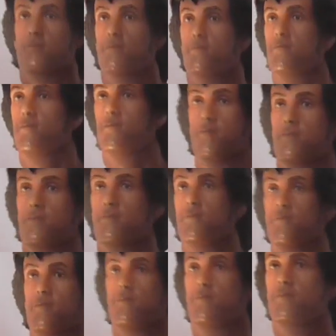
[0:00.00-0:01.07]
of getting any
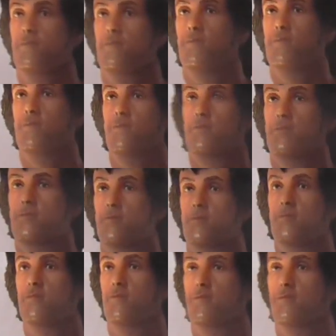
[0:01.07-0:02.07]
Rambo figures, there is